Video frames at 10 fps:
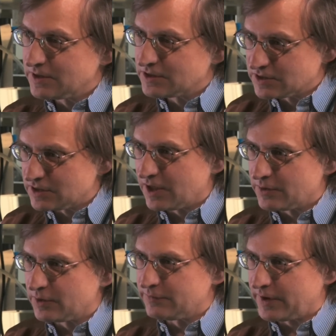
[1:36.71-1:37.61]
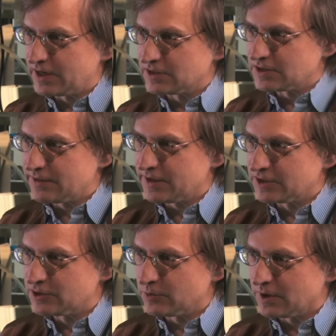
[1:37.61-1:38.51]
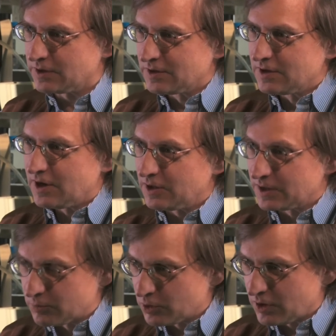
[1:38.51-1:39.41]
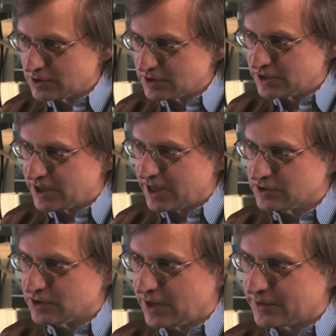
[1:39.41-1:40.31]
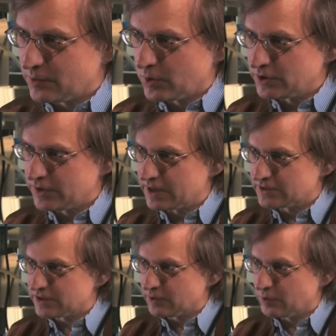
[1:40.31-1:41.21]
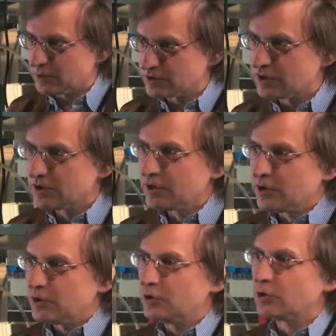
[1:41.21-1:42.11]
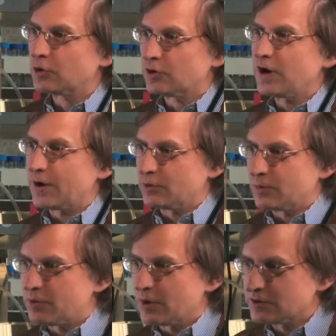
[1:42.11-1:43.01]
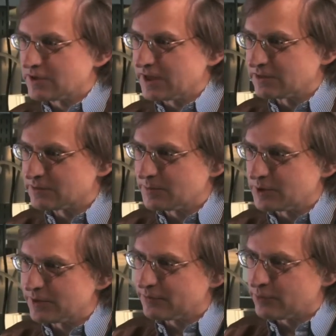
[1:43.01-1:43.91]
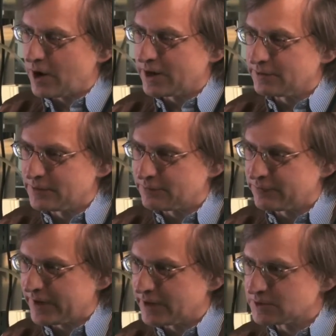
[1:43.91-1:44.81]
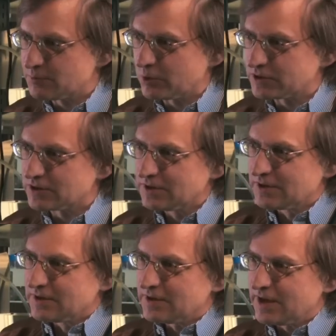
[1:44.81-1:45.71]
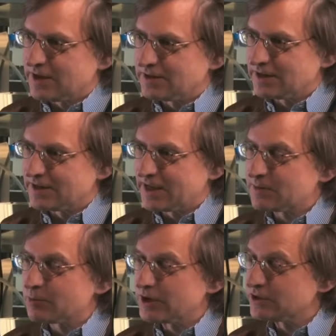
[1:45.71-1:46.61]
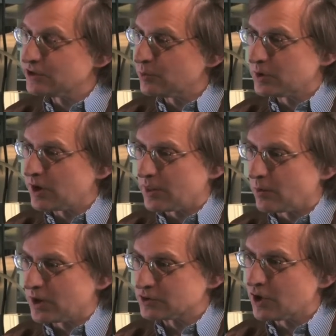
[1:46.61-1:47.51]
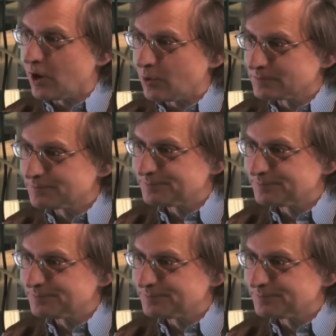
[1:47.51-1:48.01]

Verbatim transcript: This is another advantage, I think, to a, a liberal arts education like the one you get at Sarah Lawrence. You learn how to approach things from a variety of different vantage points and uh, get to places you wouldn't otherwise go.